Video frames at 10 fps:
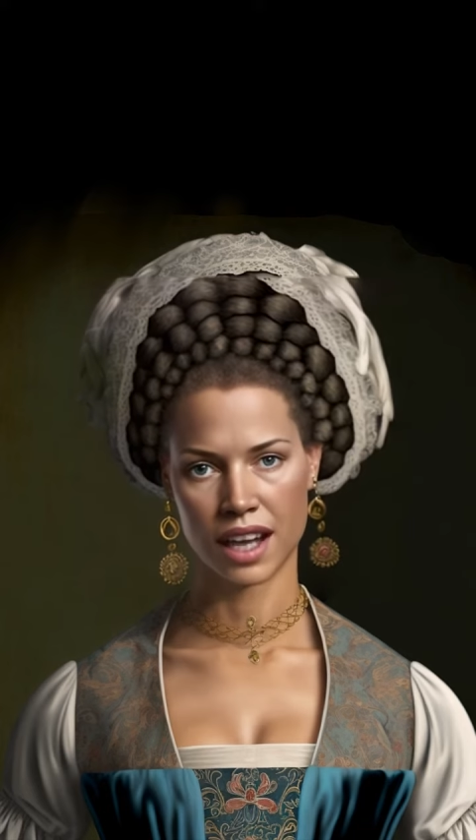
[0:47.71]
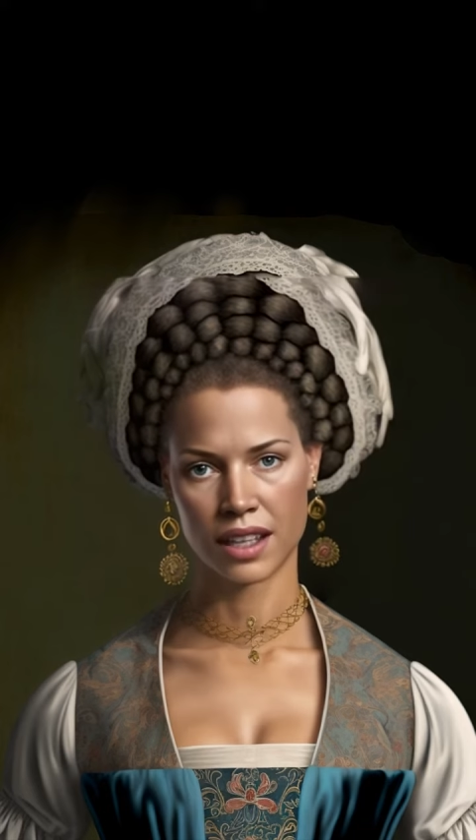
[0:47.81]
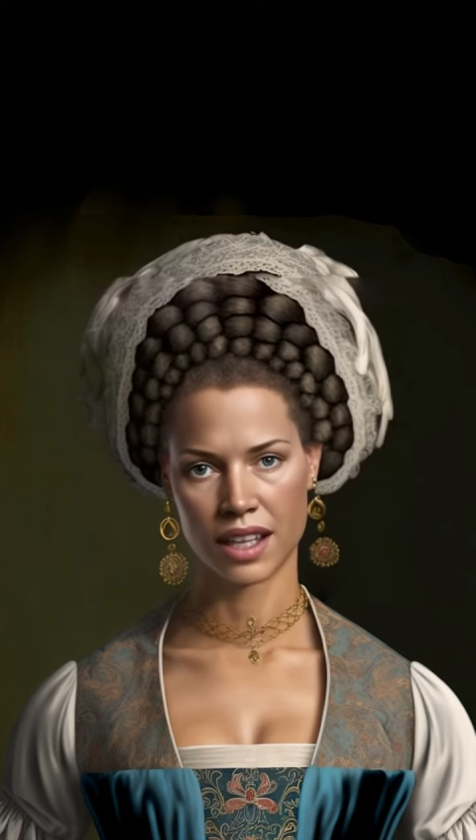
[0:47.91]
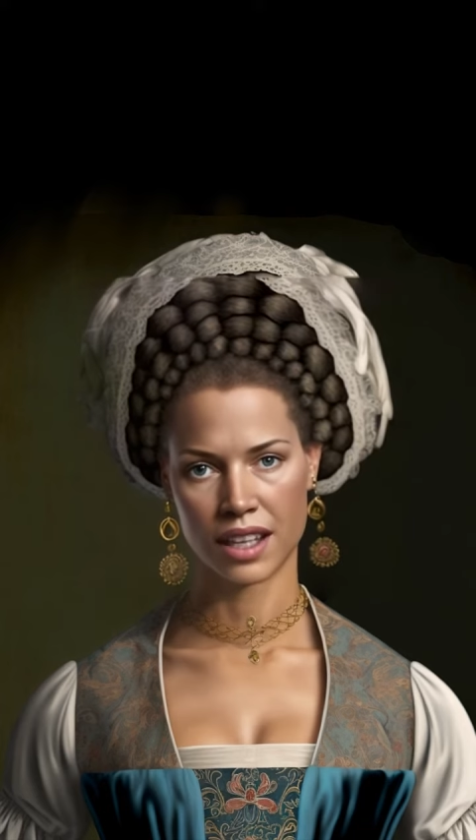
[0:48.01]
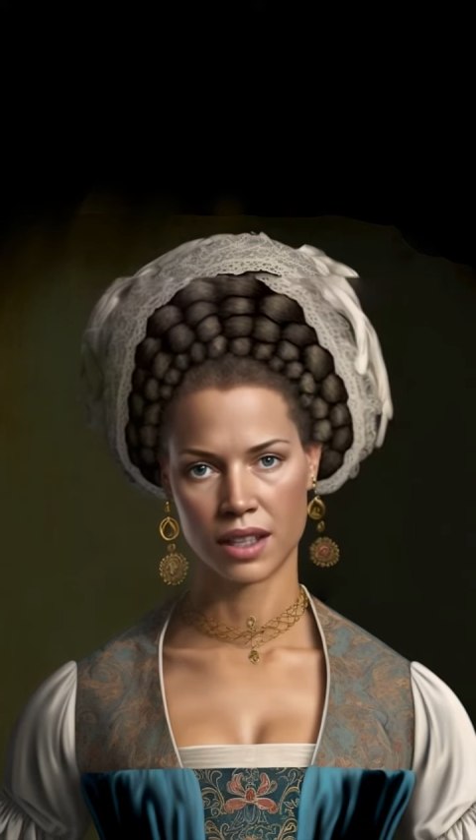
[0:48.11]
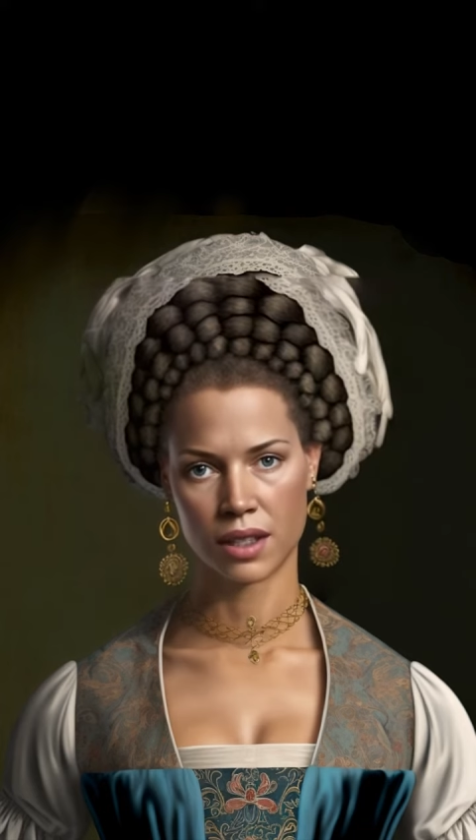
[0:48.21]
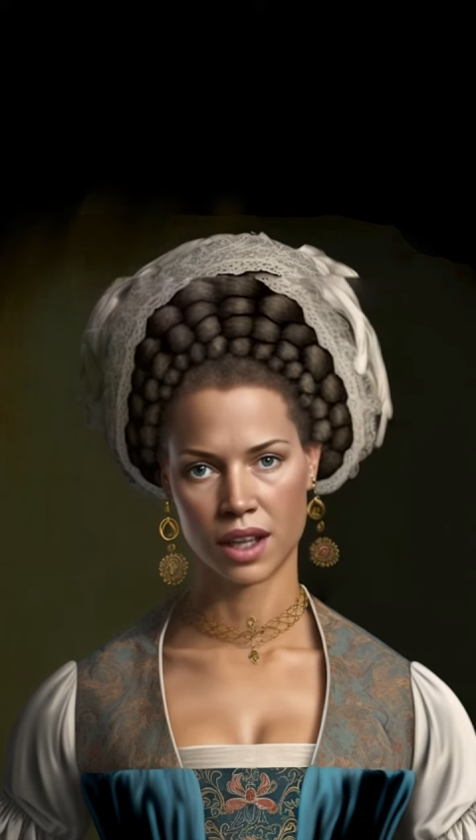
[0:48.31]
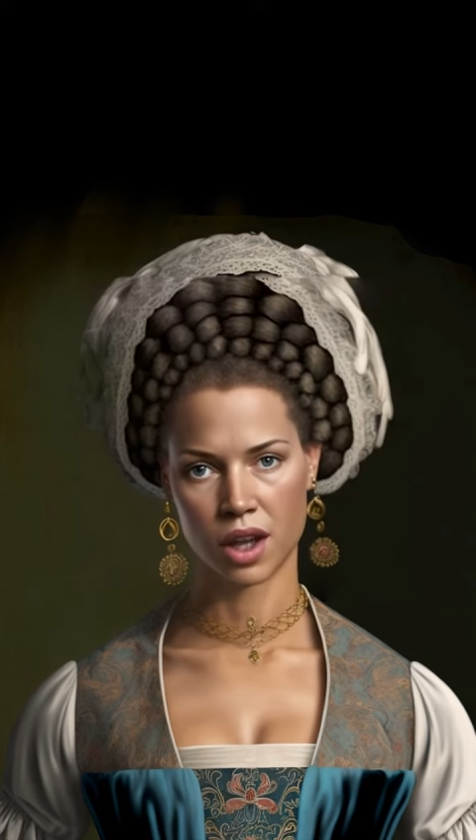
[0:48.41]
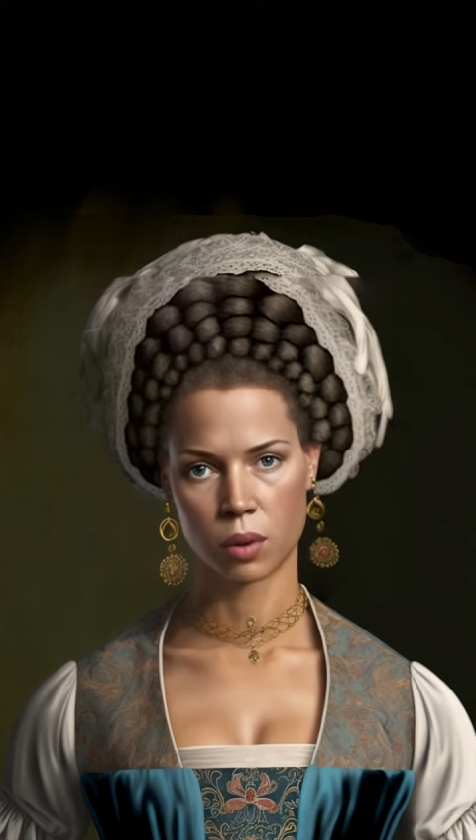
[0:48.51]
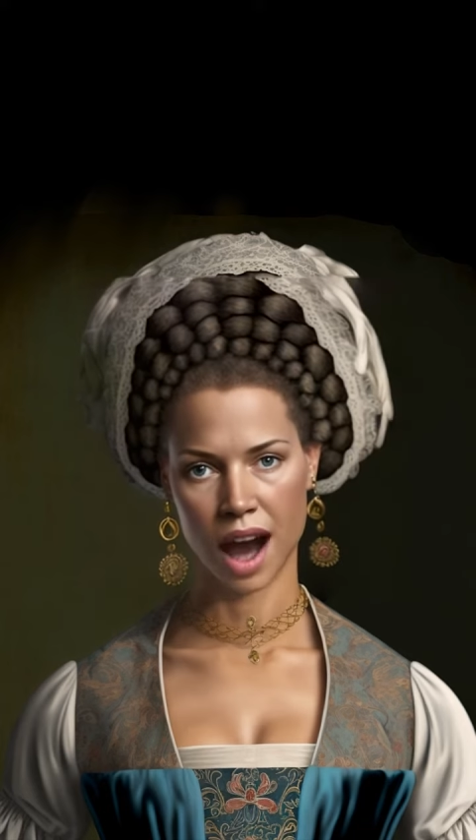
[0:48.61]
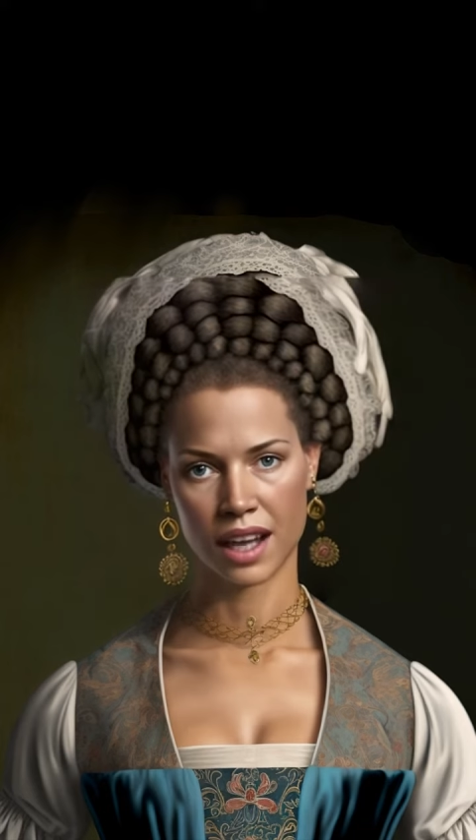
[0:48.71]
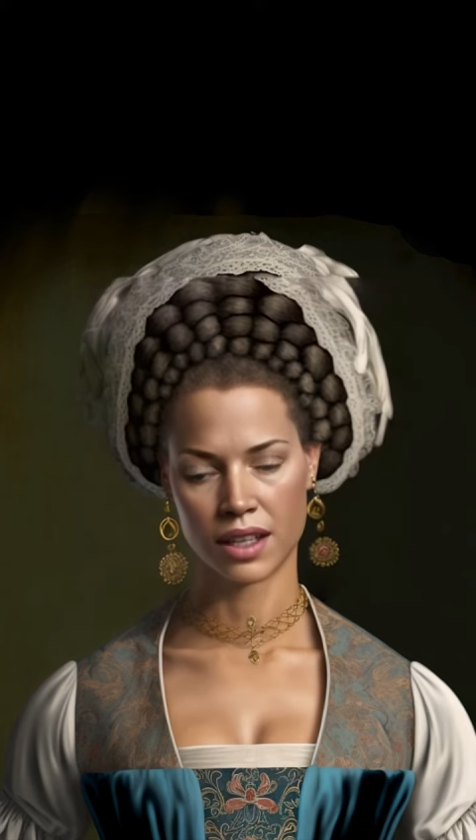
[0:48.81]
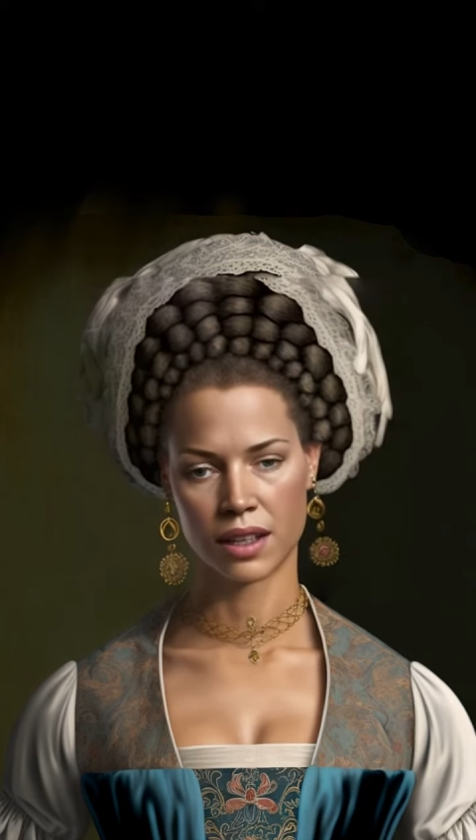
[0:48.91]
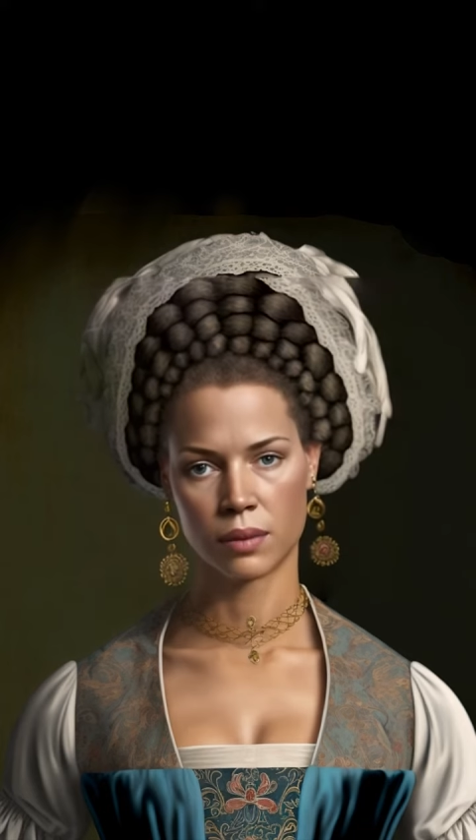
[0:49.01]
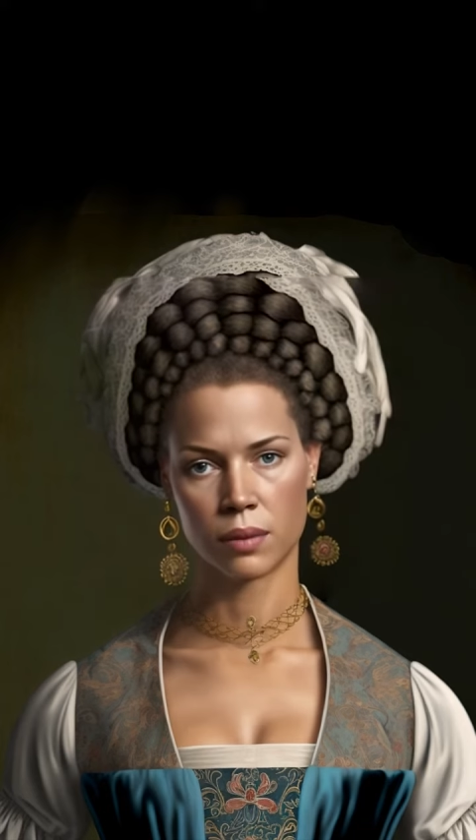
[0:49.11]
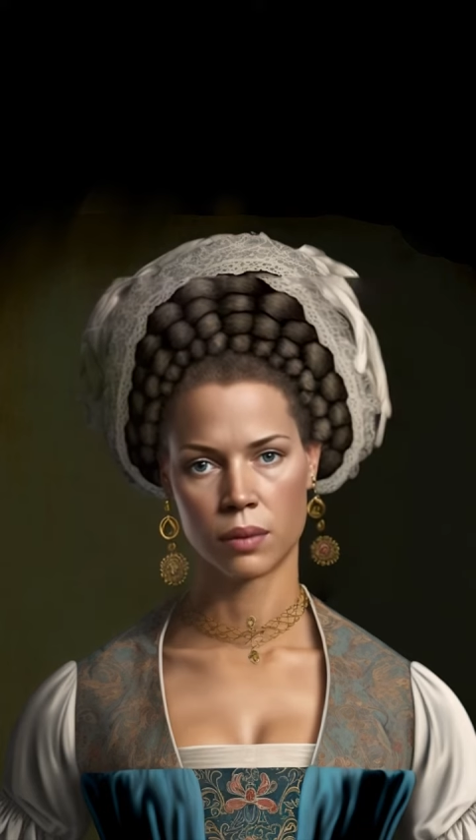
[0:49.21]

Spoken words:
his destiny, you ask?